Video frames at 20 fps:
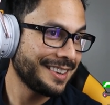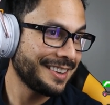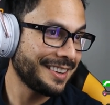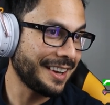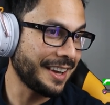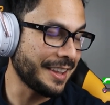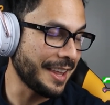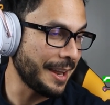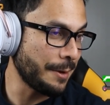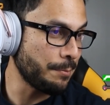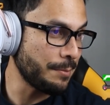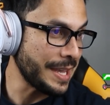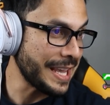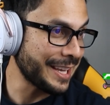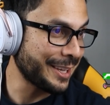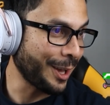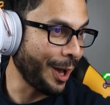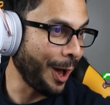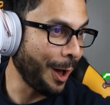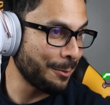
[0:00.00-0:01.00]
And then me
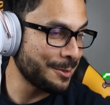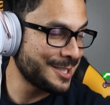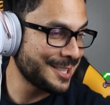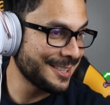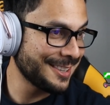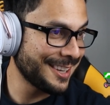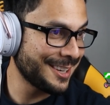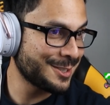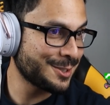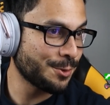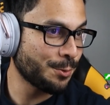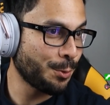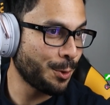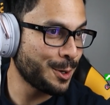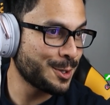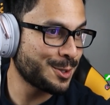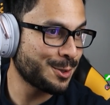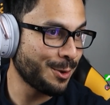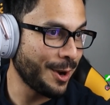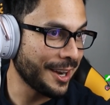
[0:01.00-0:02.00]
commenting that it's the
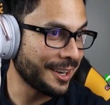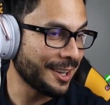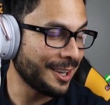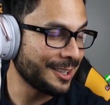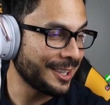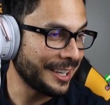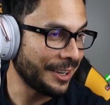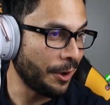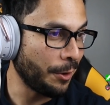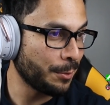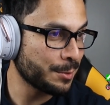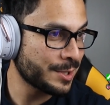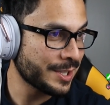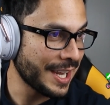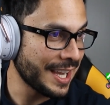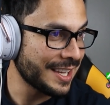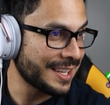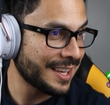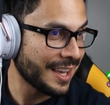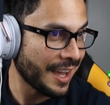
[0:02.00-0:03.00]
worst thread got like almost
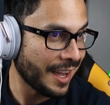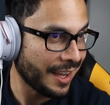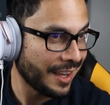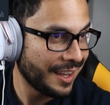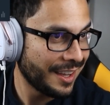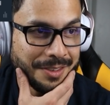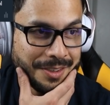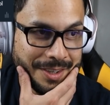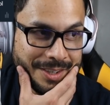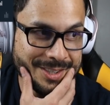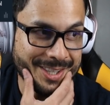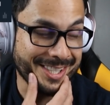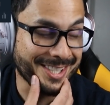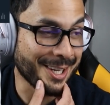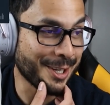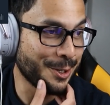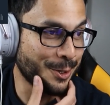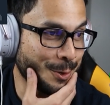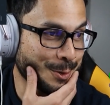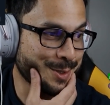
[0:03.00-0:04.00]
8K. So that's how you know it's